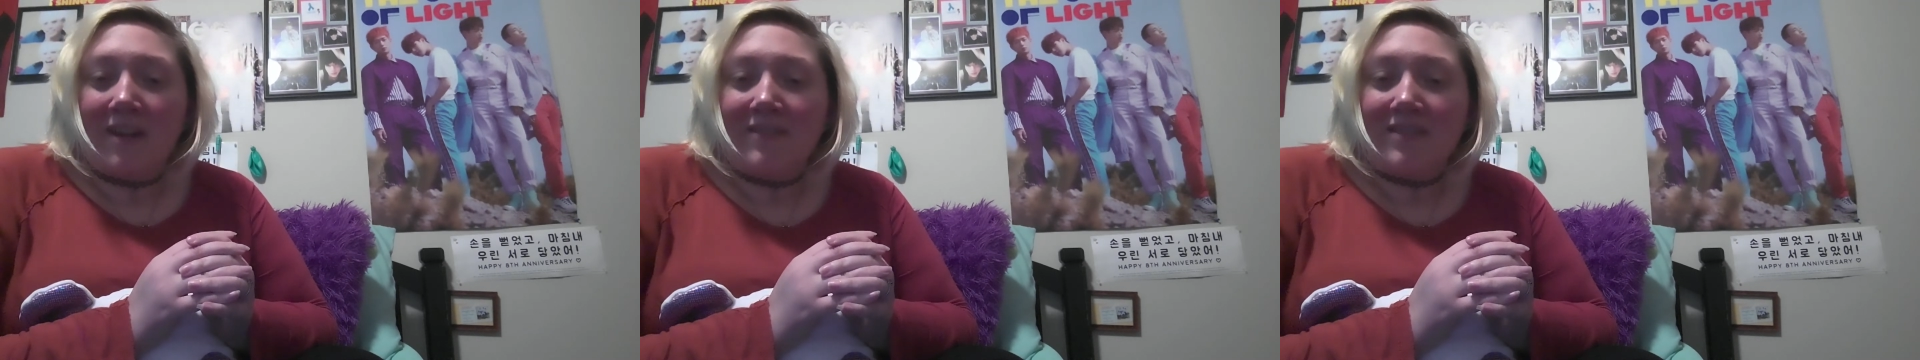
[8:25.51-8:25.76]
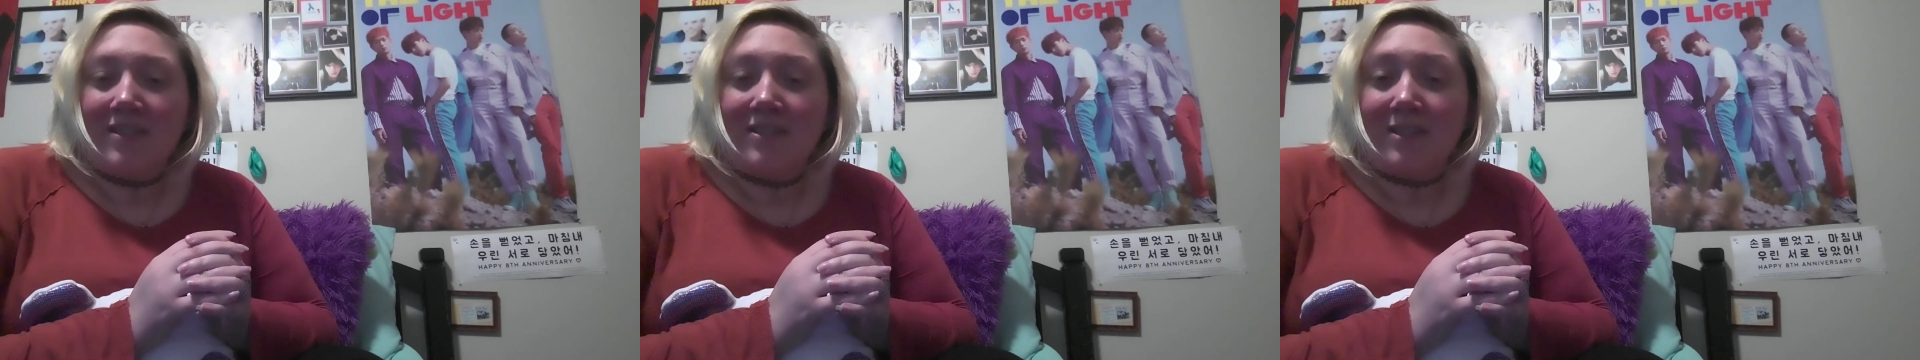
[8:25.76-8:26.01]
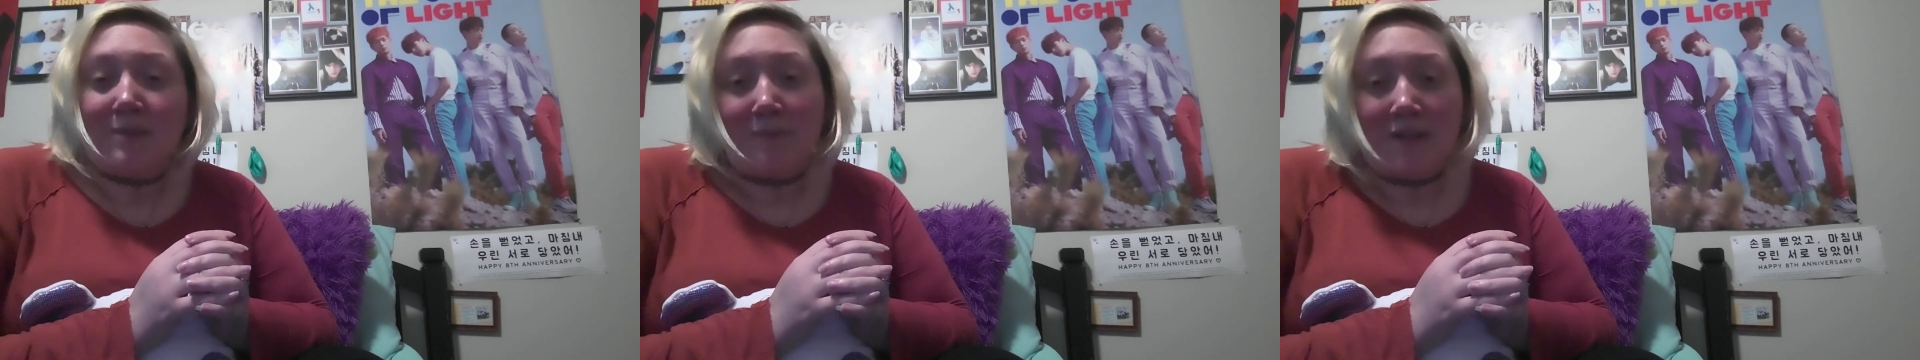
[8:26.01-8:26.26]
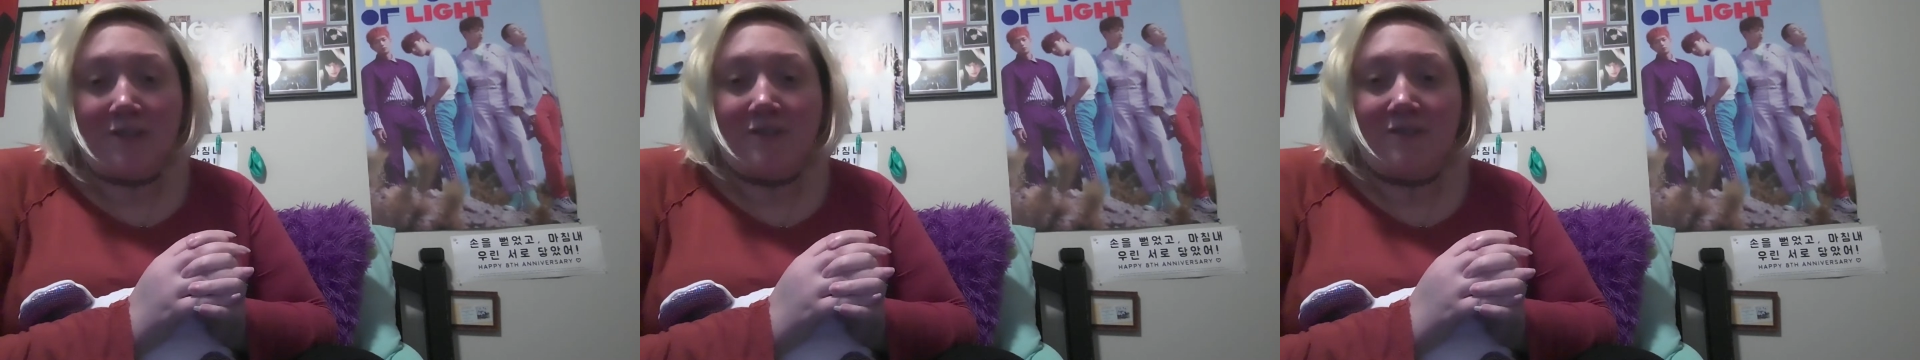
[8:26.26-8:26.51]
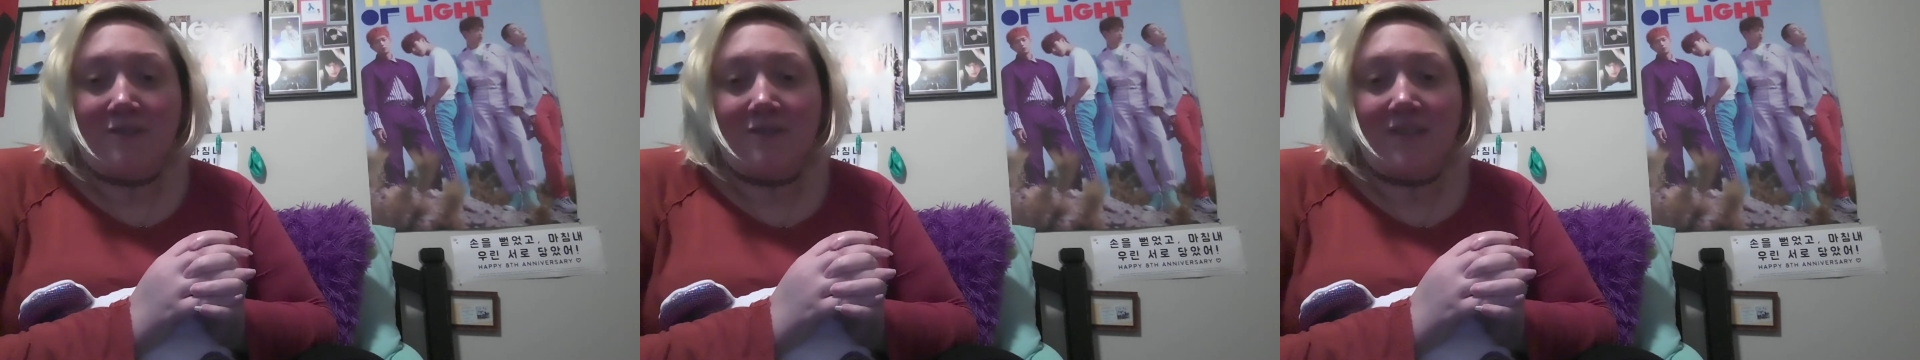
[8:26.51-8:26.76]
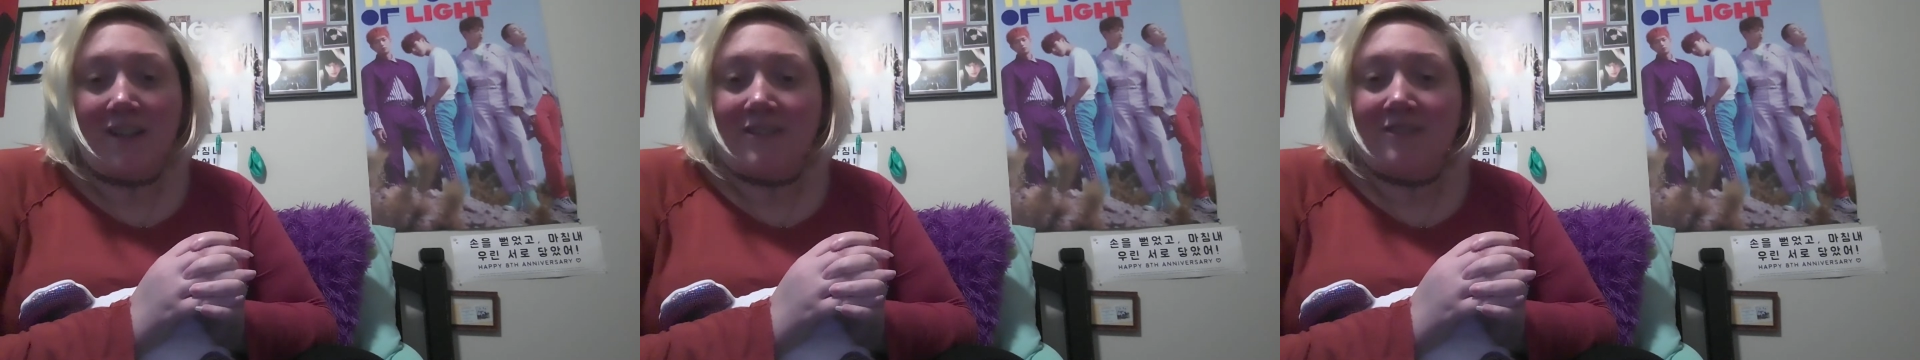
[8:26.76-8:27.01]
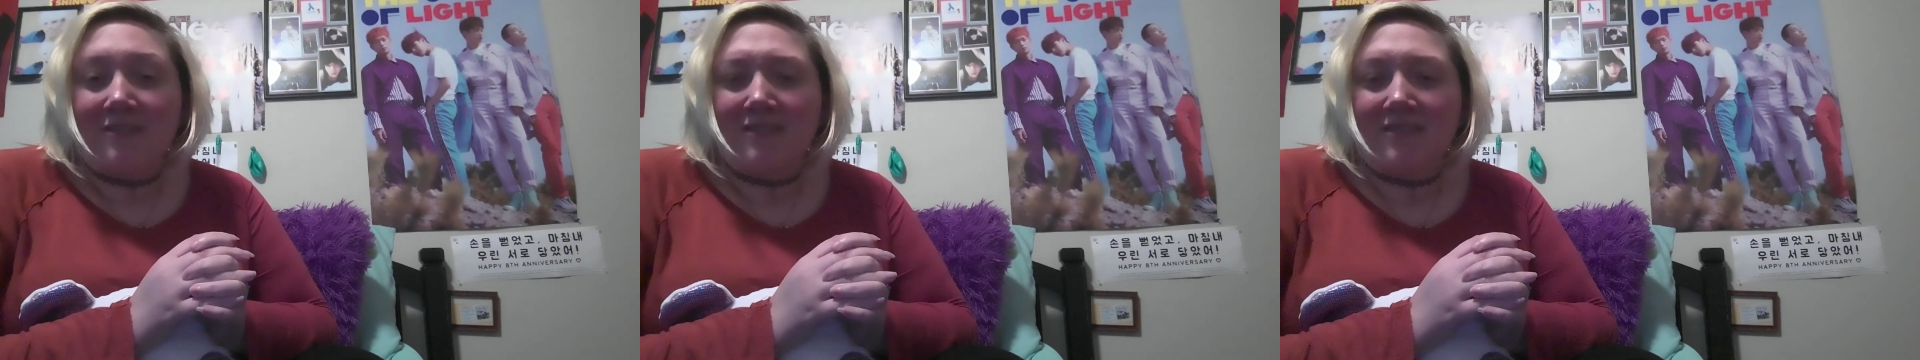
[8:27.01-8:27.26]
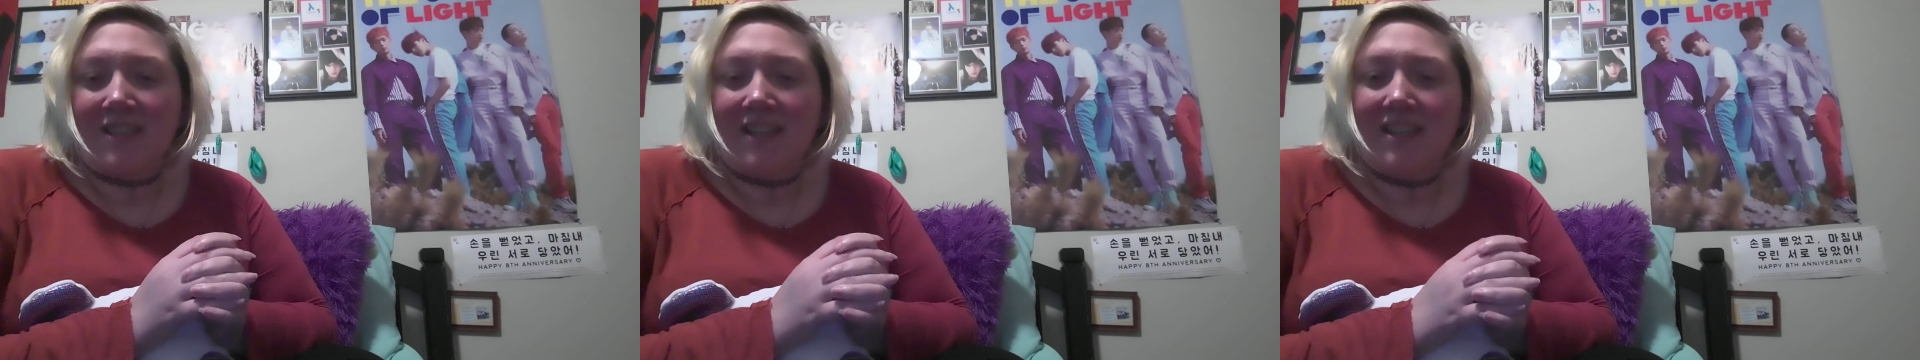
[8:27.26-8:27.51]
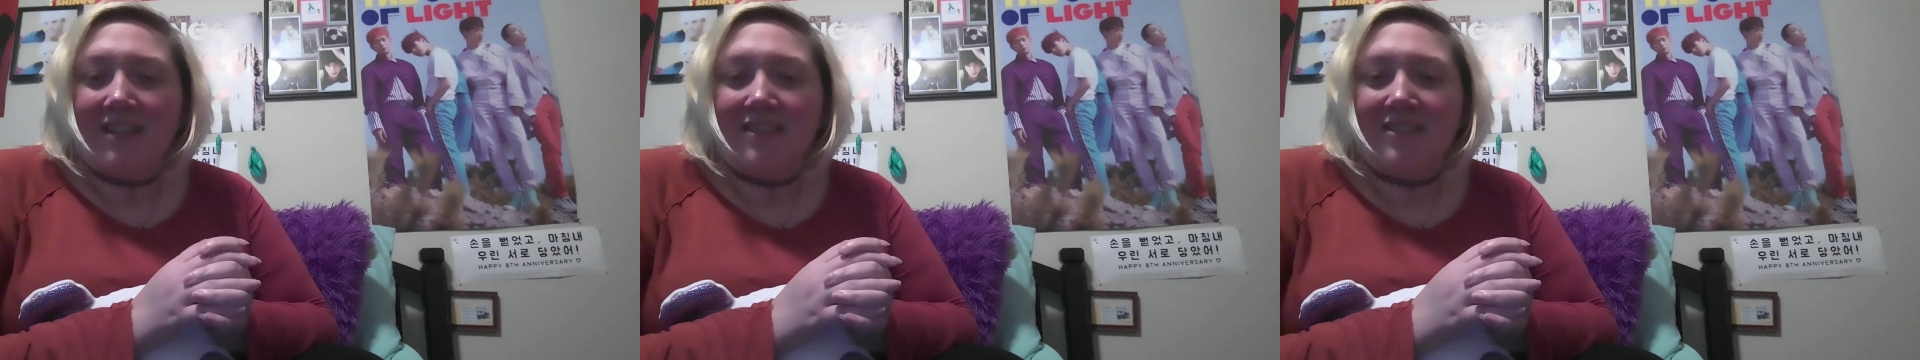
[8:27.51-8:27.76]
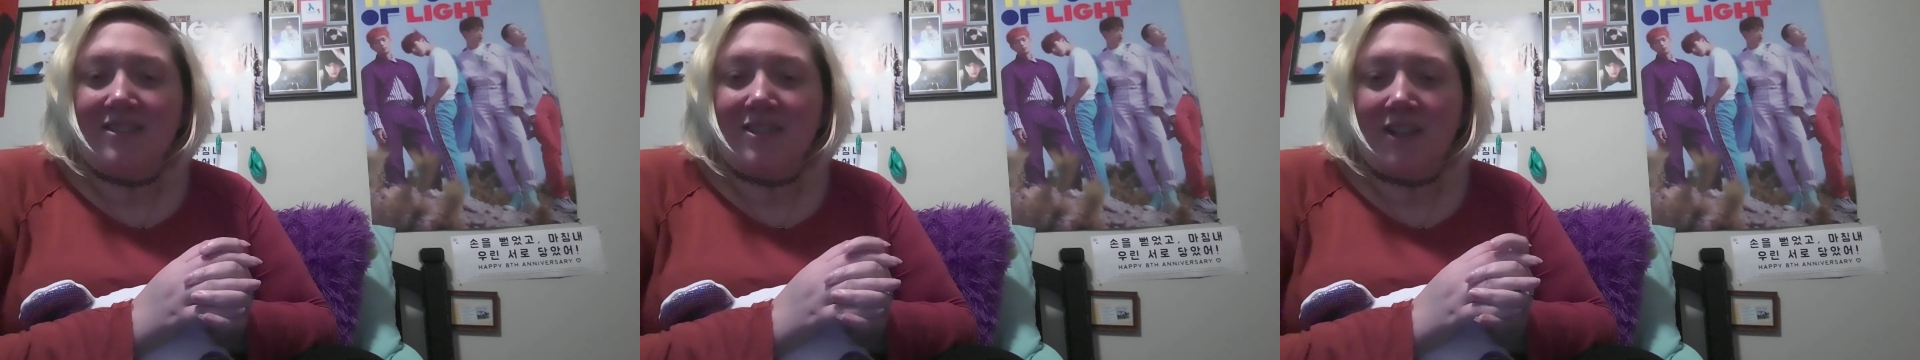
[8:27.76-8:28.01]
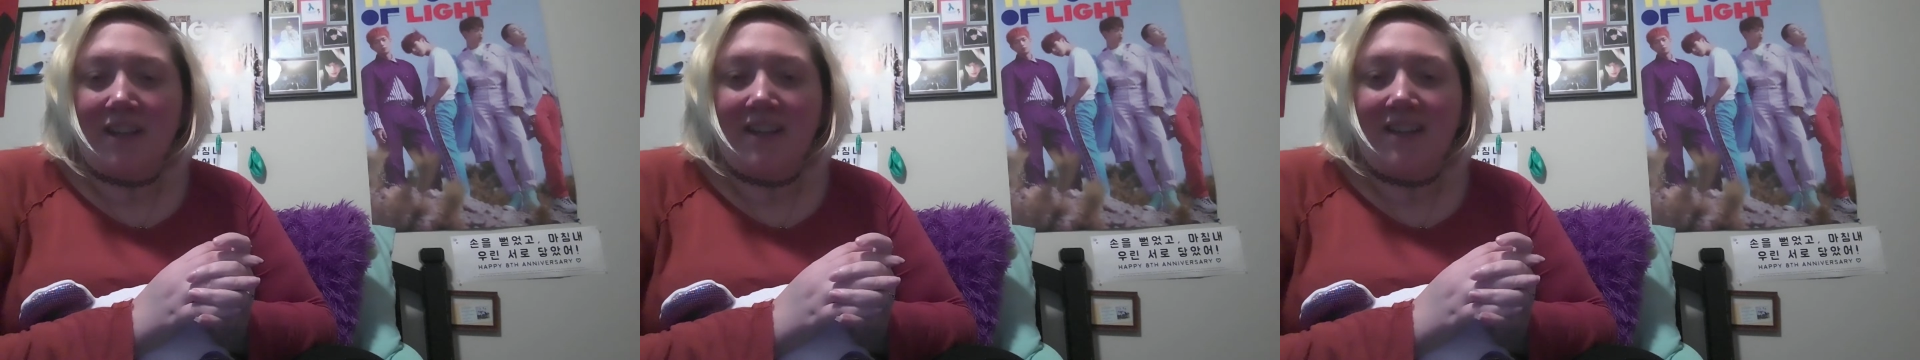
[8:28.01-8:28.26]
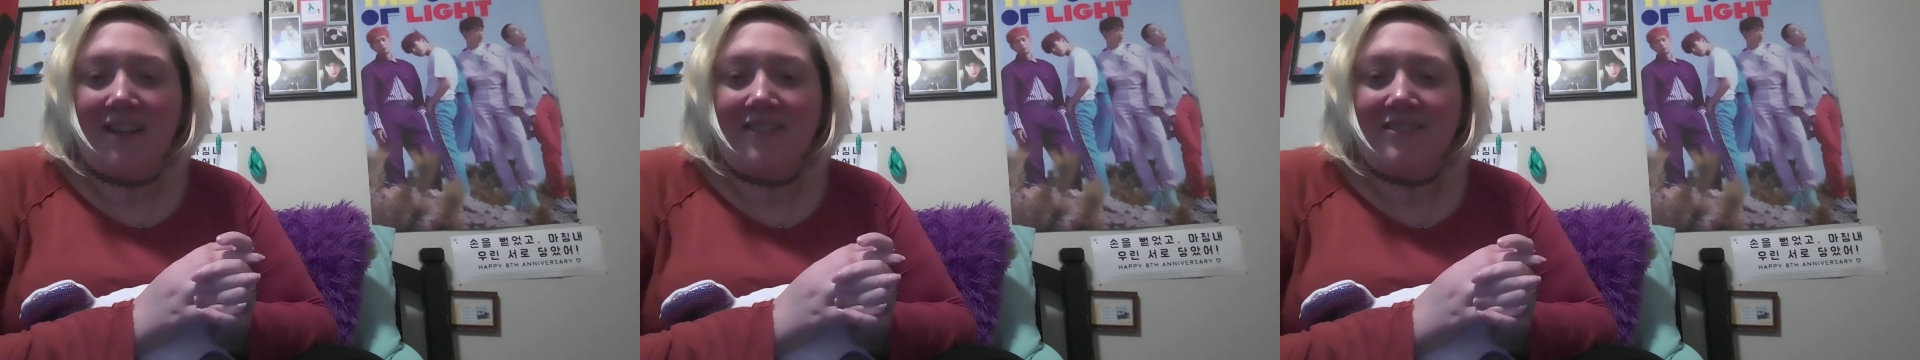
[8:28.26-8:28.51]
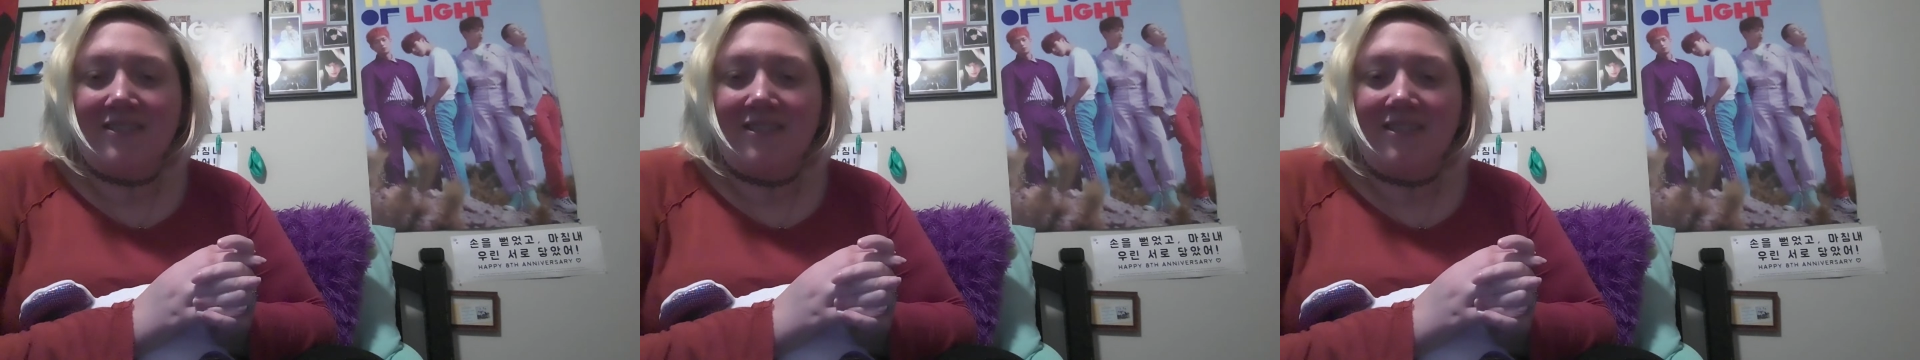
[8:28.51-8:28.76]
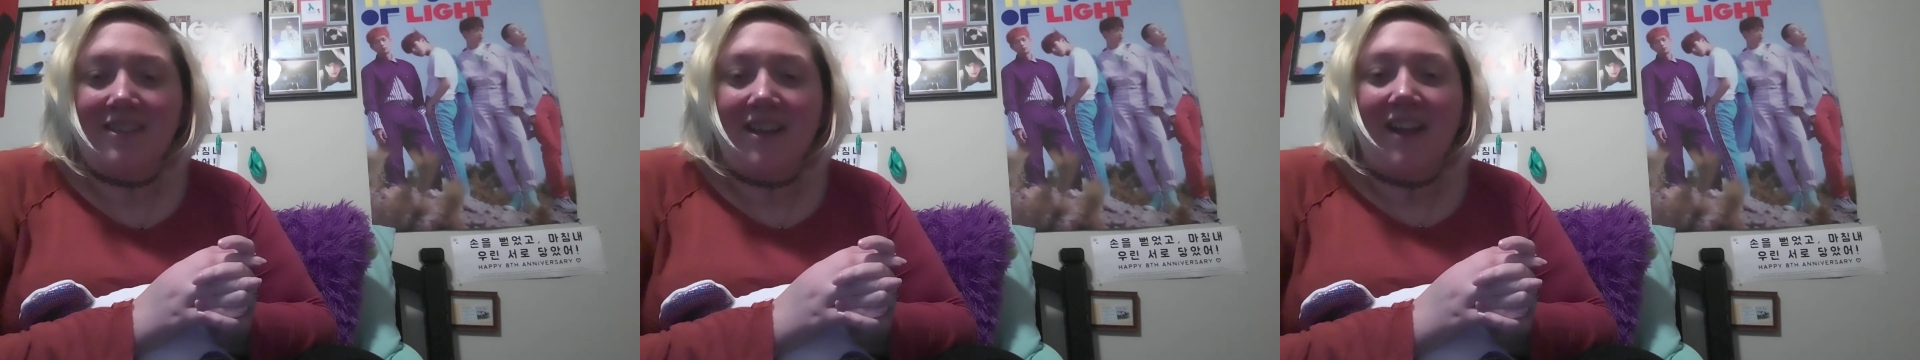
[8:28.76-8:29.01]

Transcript: have seen the special concert thingy, the Shining concert,